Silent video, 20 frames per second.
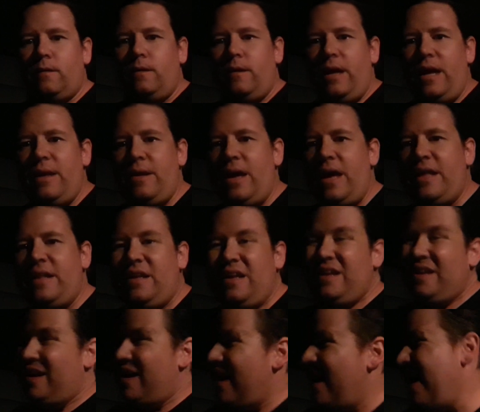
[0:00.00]

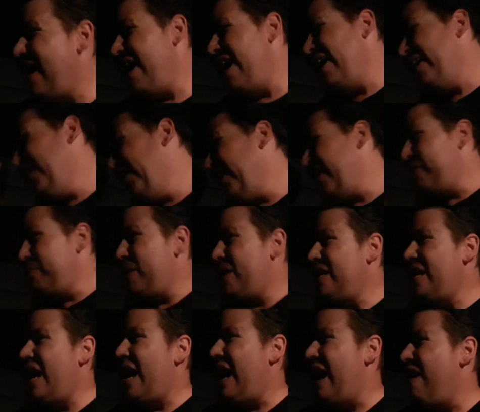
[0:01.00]
And look at me
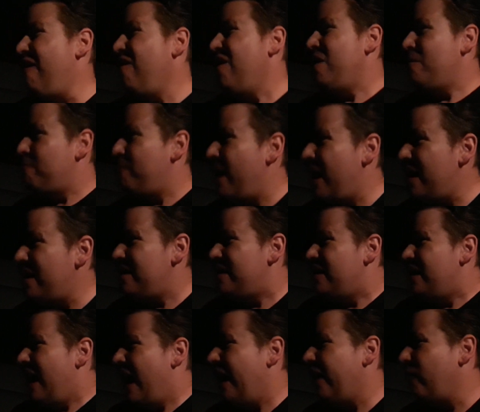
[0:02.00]
now.
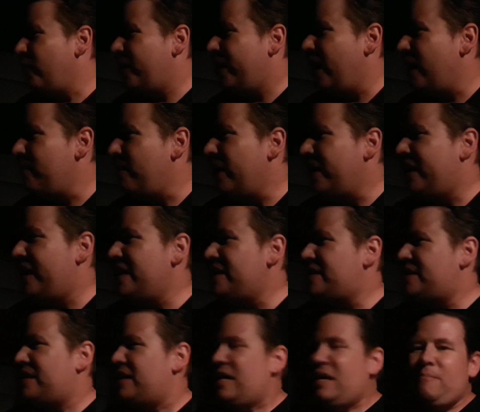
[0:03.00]
I don't care. My
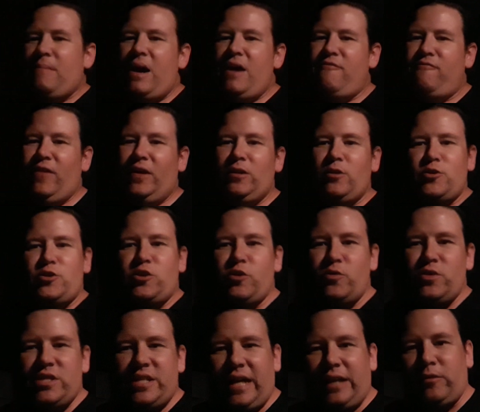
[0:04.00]
kids, my fellow
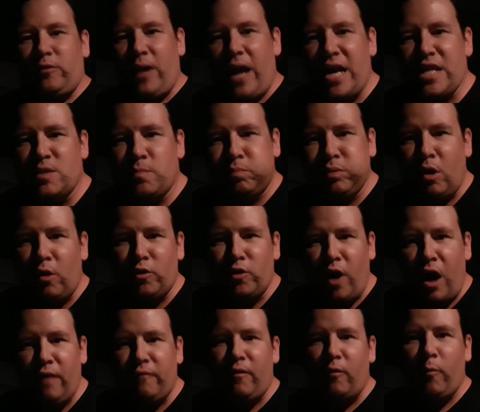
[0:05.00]
students got their heads blown
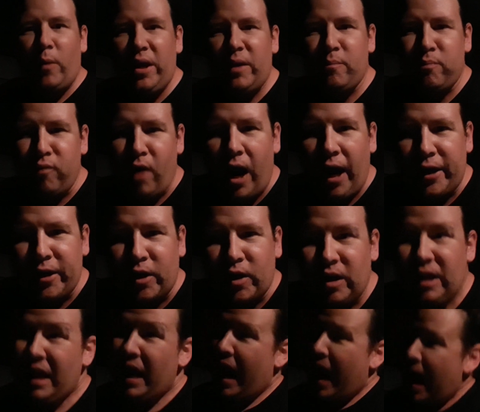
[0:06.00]
off a week prior.
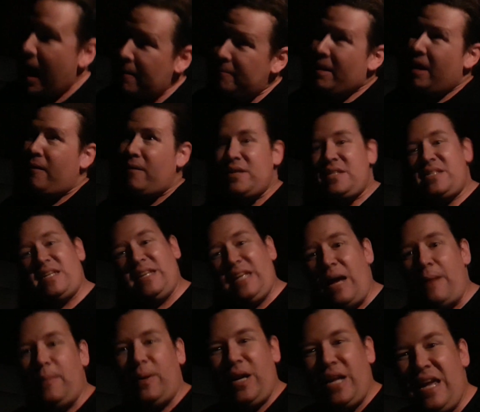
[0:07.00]
I'm now a
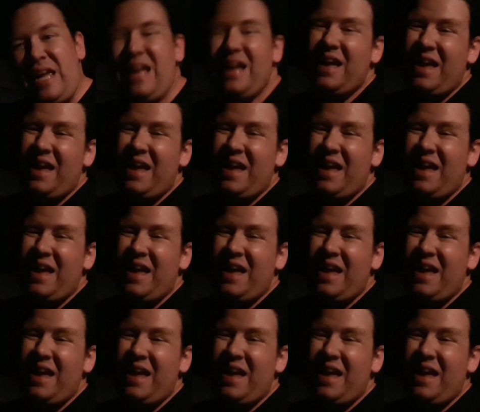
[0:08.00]
celebrity.